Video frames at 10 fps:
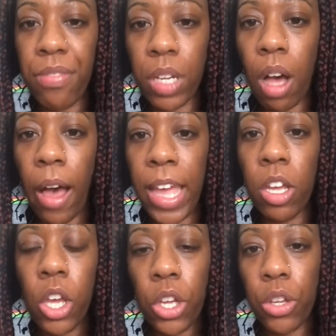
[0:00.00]
guy
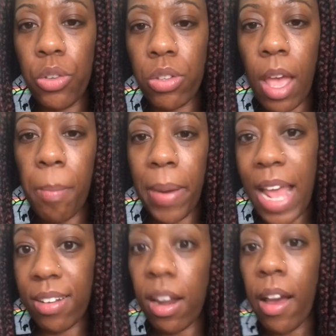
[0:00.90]
who's
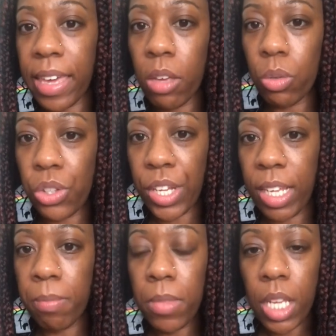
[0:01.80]
pled not
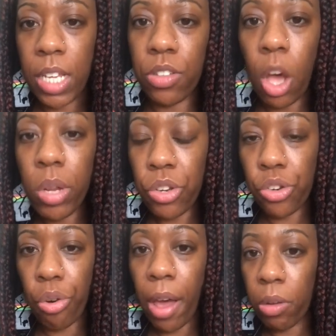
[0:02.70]
guilty. He's going to
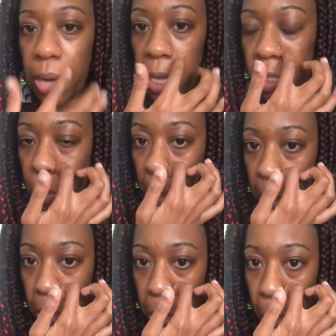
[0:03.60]
trial next
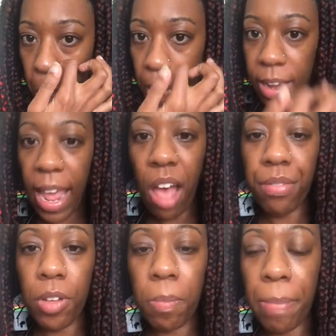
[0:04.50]
month. They
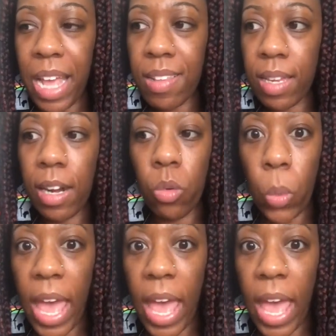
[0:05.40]
have basically